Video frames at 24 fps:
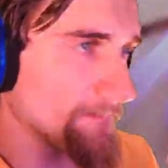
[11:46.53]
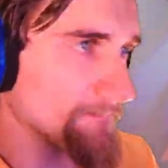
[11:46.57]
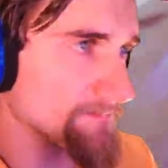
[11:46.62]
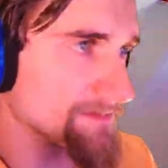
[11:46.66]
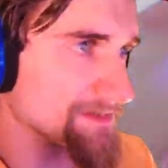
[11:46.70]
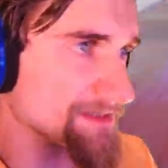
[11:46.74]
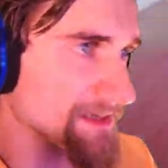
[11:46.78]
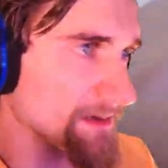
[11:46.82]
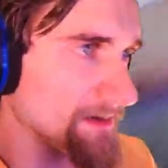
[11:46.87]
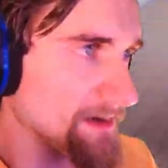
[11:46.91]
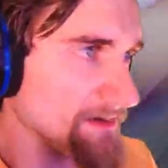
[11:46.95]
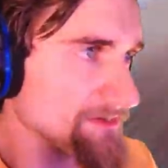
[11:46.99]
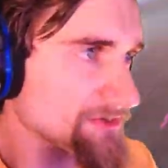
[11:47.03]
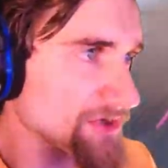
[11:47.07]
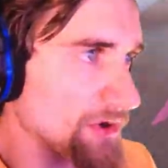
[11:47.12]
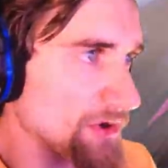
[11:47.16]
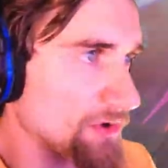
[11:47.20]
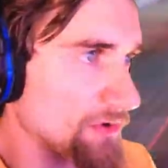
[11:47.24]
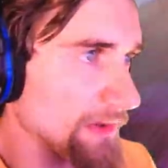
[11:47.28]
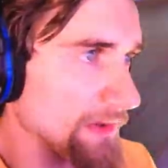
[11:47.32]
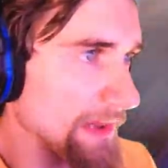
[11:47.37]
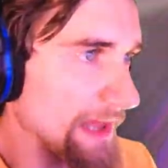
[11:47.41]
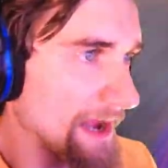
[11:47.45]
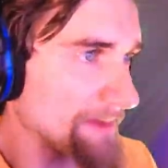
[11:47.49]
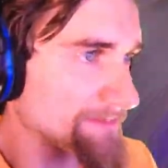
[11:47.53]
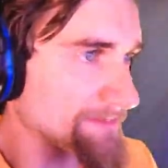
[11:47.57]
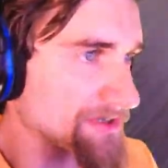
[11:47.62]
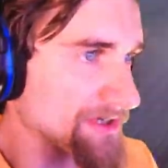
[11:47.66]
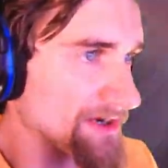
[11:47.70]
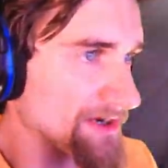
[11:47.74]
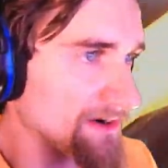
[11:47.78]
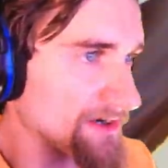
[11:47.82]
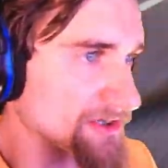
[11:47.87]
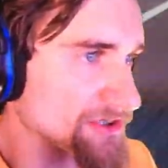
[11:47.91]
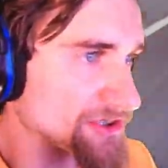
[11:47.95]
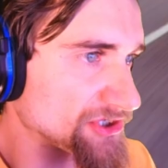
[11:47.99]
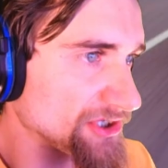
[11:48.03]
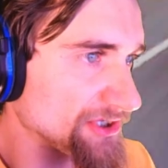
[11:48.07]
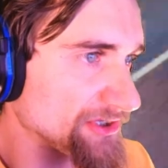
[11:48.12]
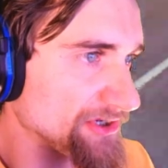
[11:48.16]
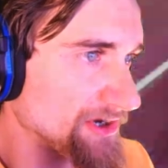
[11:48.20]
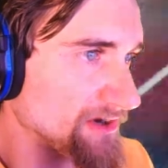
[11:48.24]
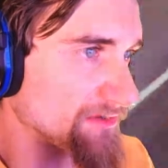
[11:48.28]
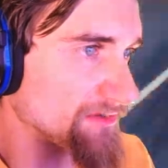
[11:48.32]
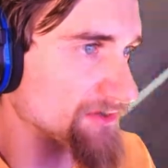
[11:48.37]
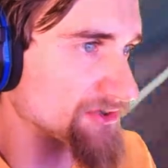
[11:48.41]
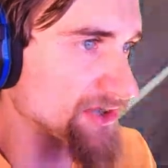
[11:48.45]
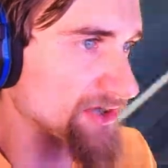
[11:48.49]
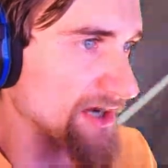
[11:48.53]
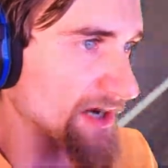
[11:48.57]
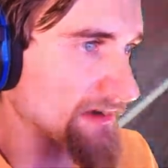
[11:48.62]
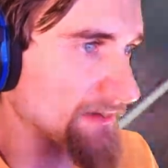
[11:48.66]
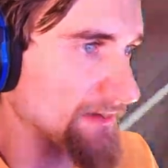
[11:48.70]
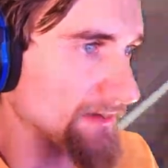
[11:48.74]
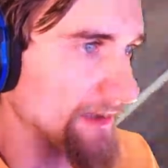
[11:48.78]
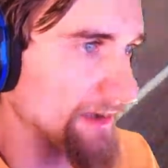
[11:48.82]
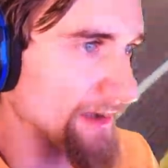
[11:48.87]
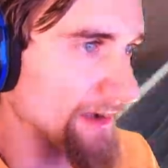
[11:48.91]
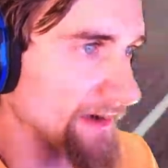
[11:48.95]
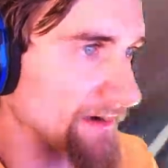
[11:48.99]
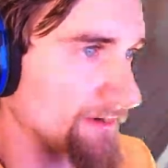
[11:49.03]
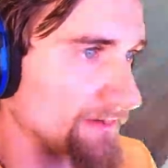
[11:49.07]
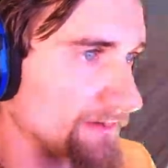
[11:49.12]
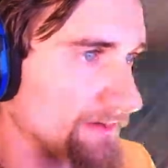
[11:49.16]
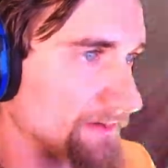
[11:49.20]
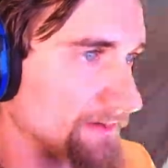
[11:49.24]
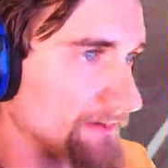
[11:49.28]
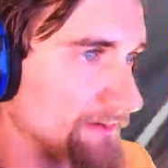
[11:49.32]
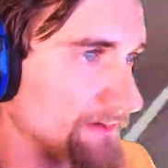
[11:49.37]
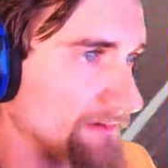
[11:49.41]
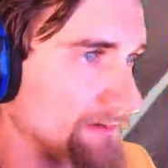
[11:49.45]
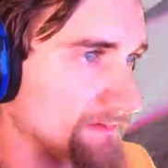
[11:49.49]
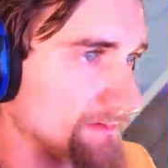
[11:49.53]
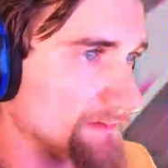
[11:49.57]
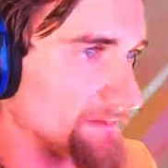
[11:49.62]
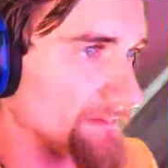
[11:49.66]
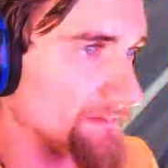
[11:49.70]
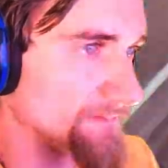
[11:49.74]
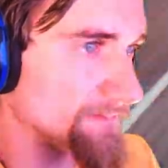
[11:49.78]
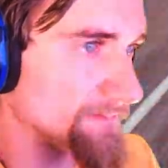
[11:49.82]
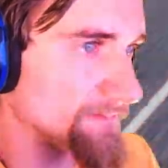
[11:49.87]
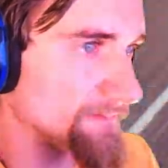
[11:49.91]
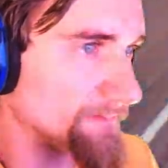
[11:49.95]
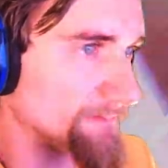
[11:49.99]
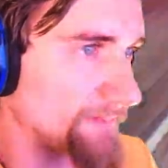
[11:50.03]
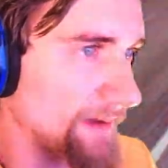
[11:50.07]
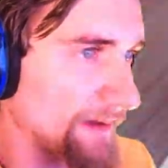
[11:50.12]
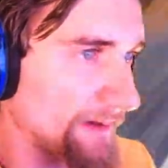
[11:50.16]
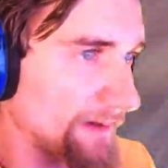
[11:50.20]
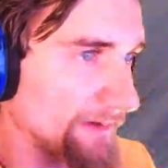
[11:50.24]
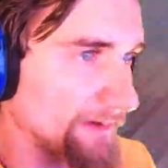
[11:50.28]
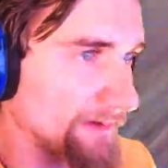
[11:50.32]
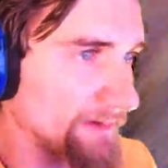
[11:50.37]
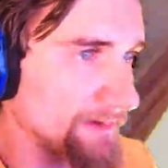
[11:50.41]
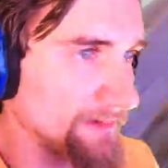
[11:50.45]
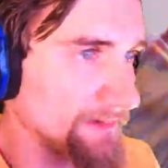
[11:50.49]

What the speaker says: So that was a whole lap, so now I should know the track layout better.